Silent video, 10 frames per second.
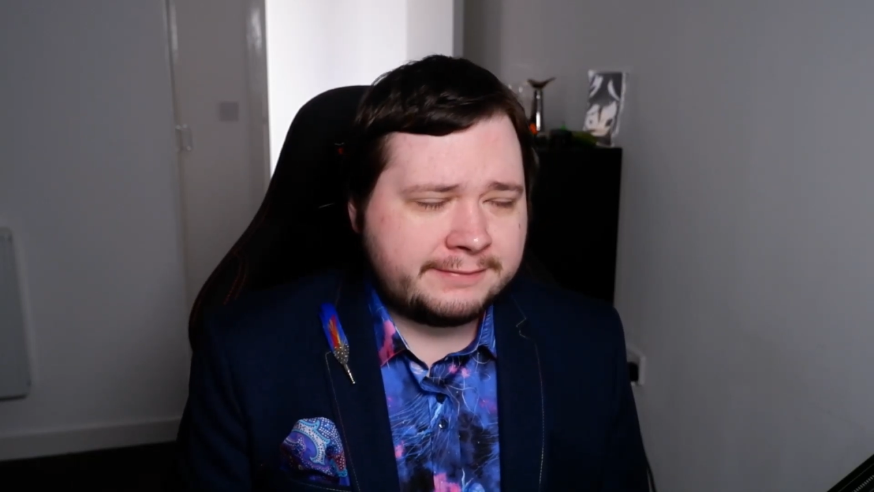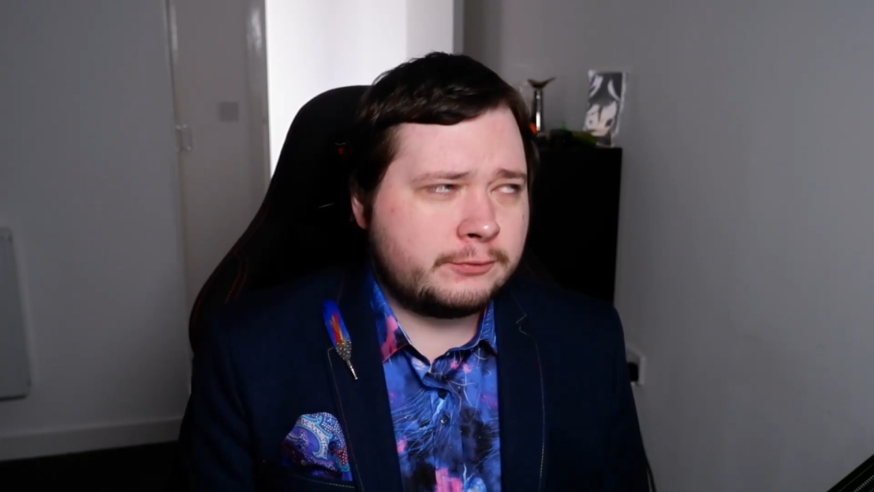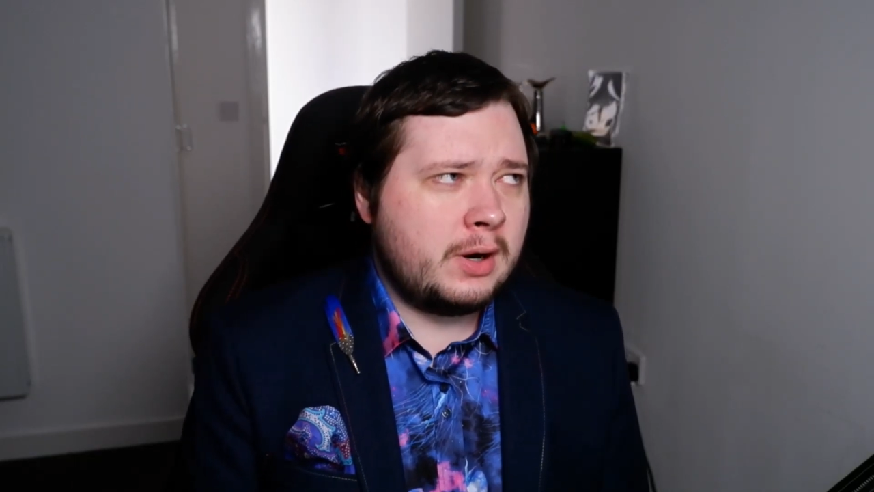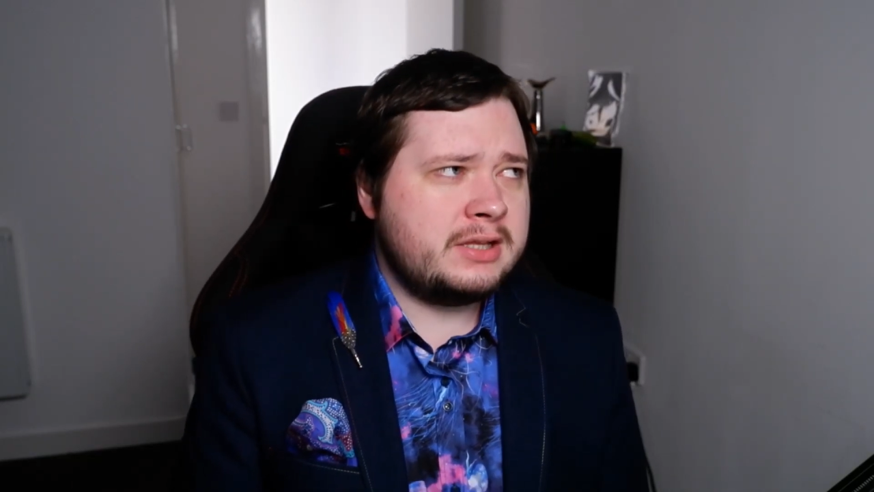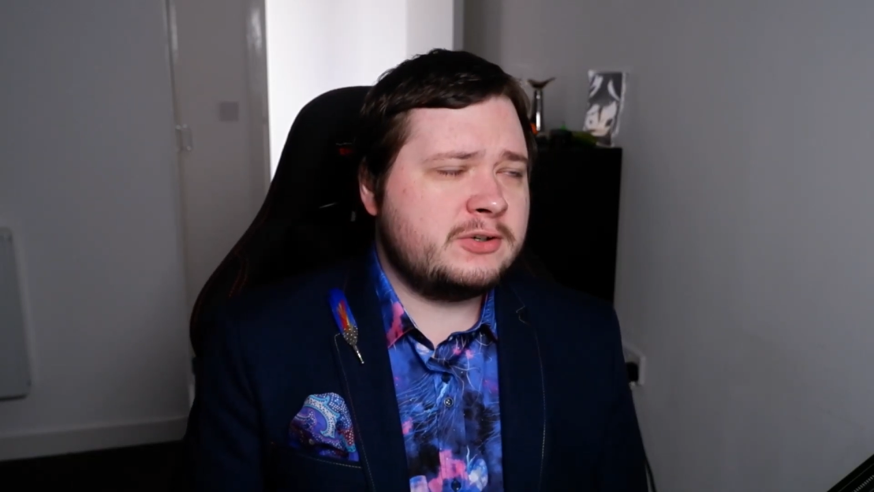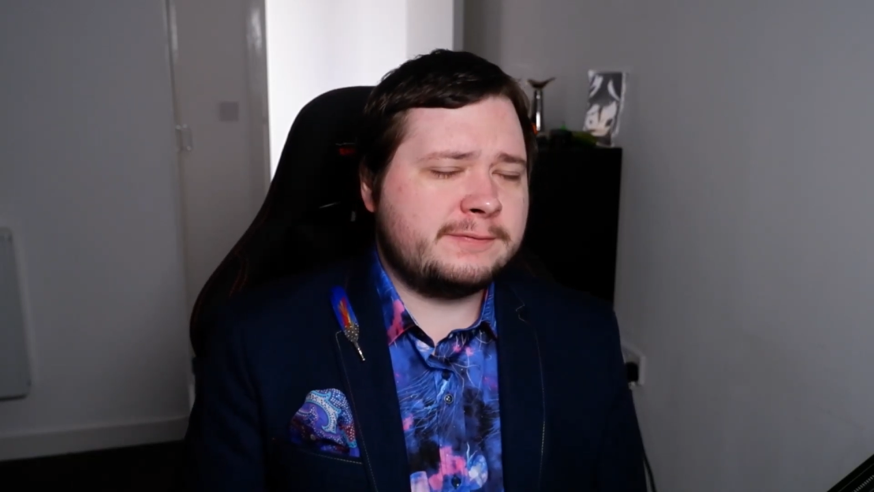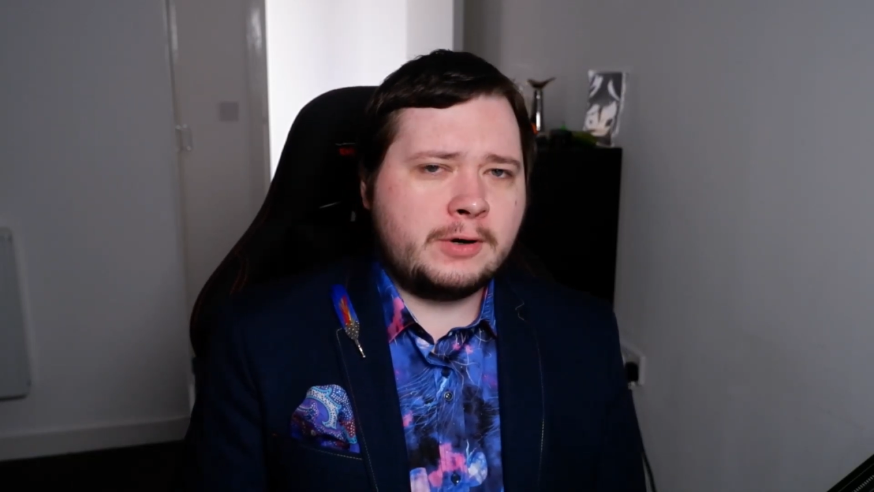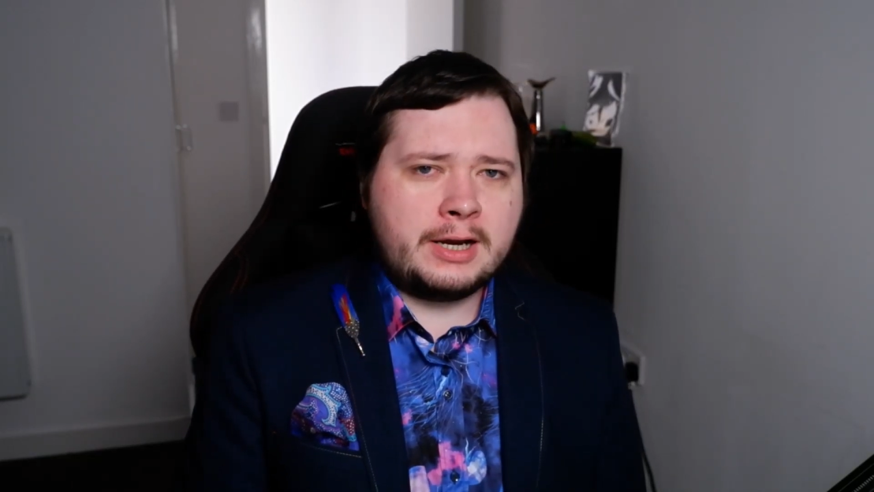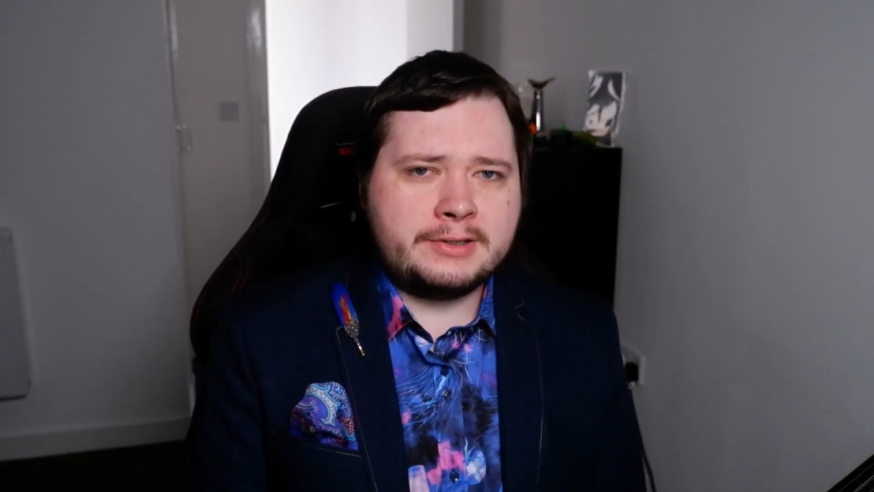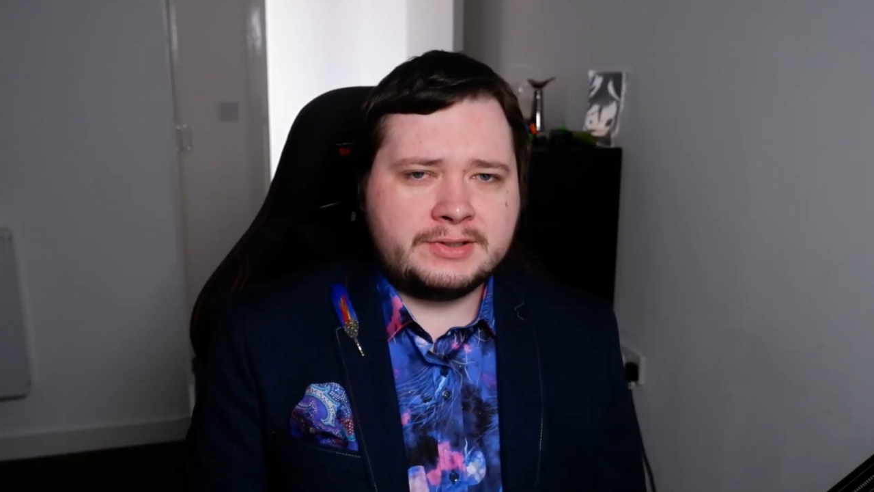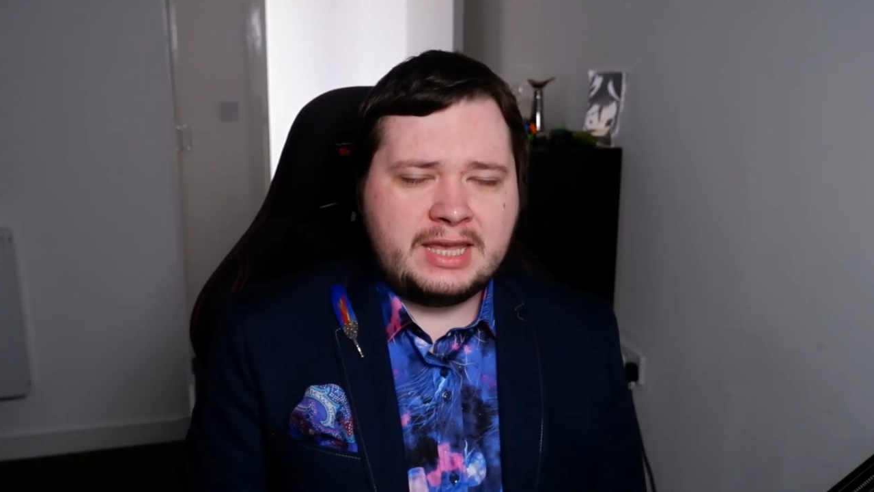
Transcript: The French fries